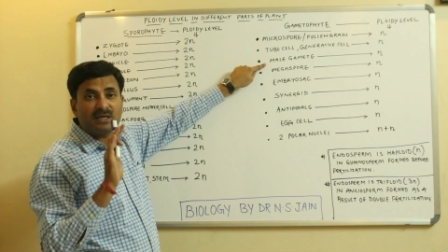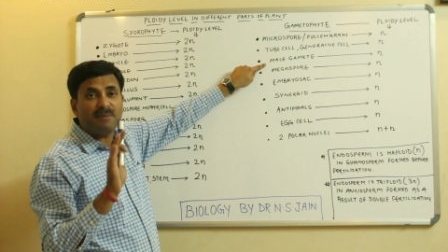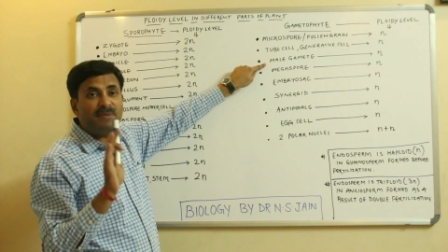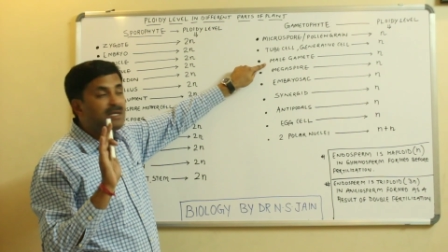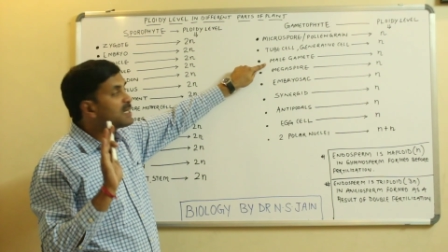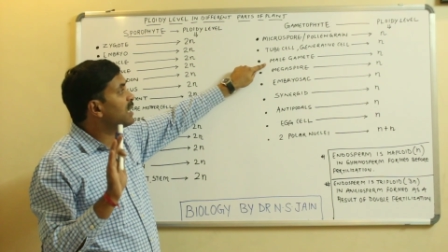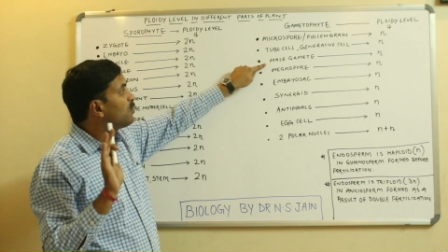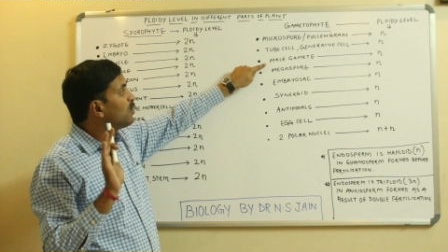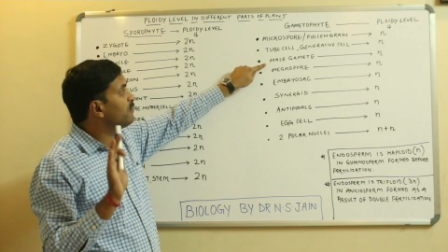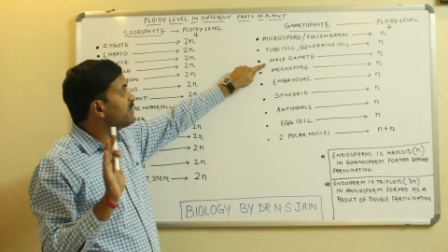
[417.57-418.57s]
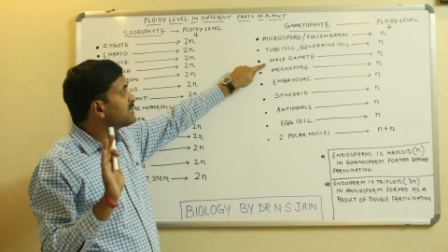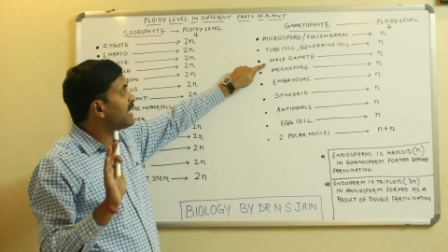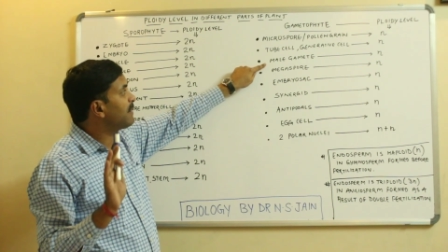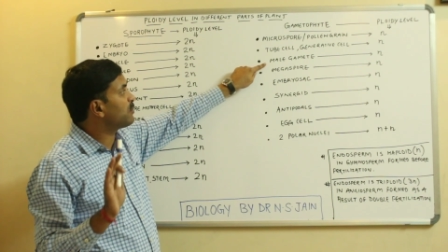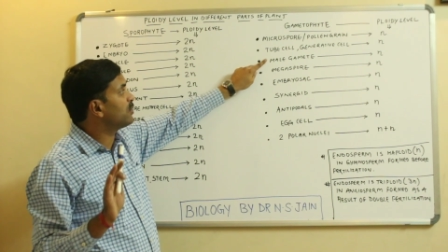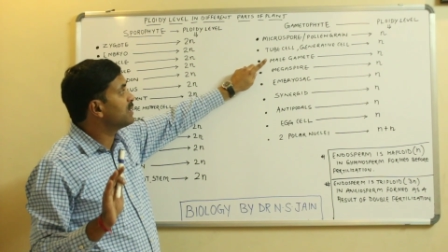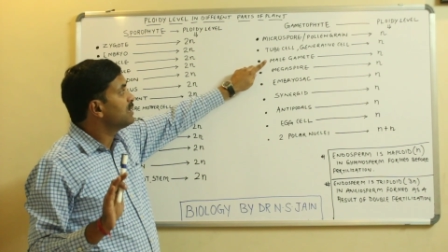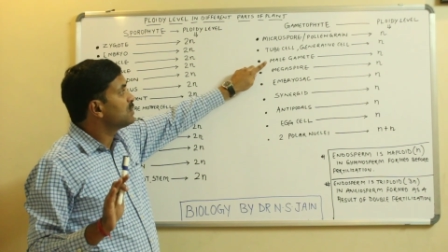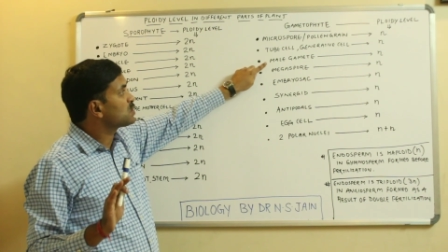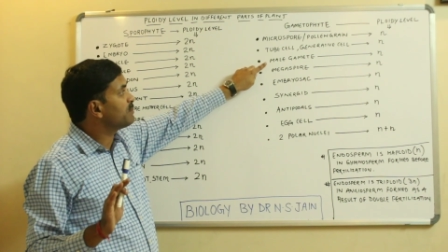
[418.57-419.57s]
gametes are always haploid,
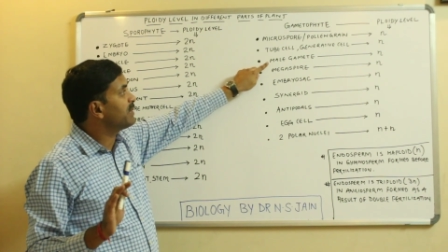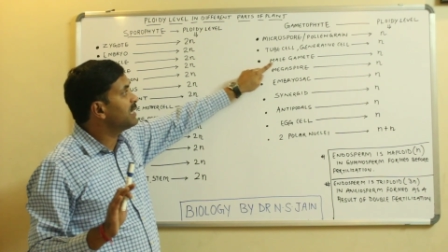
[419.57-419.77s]
so